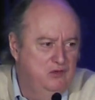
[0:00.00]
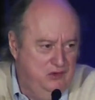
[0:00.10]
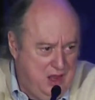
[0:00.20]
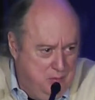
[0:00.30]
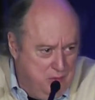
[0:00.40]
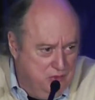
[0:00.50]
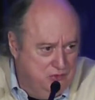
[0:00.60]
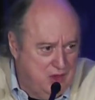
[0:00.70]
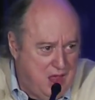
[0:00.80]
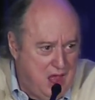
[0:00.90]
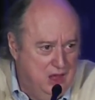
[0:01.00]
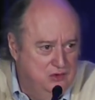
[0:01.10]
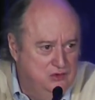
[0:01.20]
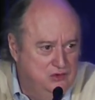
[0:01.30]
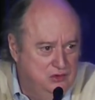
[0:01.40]
sample
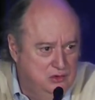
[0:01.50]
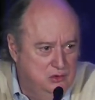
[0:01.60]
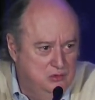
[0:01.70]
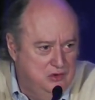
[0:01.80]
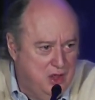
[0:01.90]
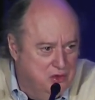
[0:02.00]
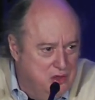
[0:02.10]
size to tell